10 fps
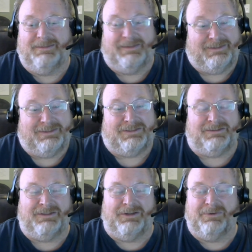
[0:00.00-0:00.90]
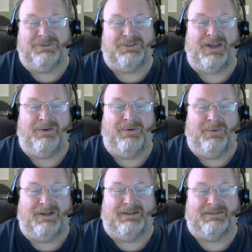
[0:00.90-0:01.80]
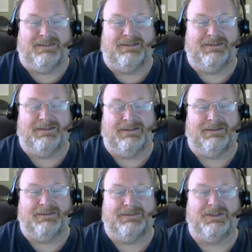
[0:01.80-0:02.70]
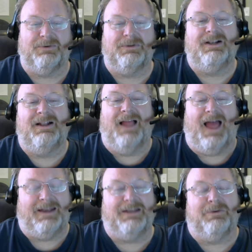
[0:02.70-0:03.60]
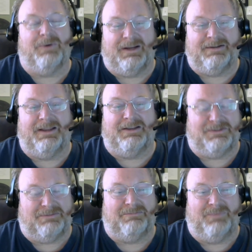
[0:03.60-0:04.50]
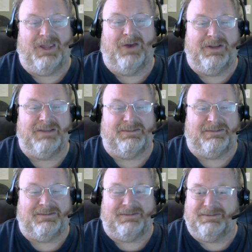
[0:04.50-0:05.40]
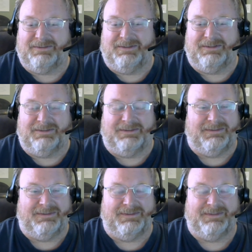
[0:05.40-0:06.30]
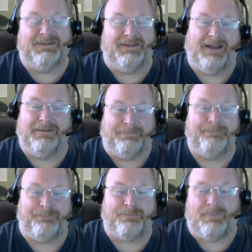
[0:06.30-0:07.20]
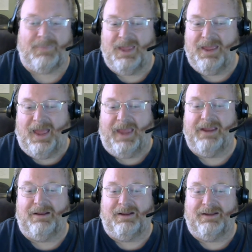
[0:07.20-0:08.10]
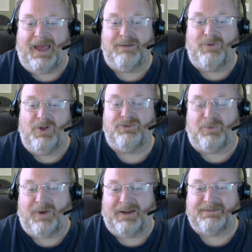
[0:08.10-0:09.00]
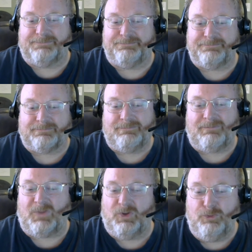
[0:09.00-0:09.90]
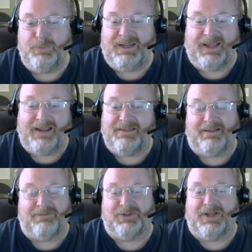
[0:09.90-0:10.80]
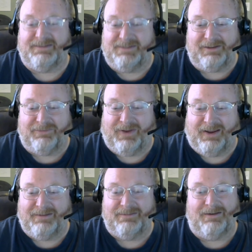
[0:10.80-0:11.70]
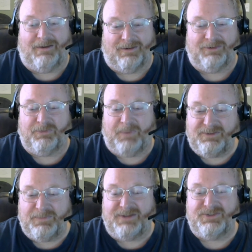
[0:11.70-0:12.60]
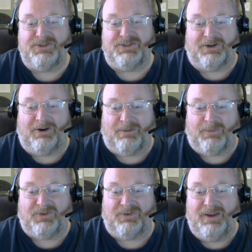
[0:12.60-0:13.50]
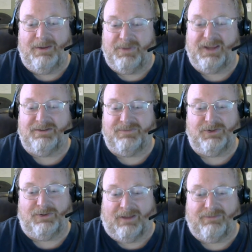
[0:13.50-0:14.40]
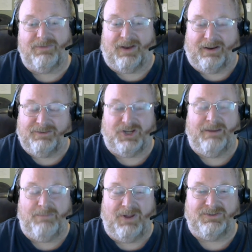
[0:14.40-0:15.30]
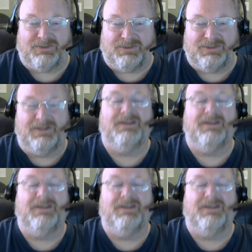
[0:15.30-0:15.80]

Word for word: it's just you know it's just how it was. Uh, so at any rate, it's you know it's uh, yeah. He uh, Adam also writes, you being eighth level Godzilla fan are space monsters and Artemis because of your love of God giant monsters.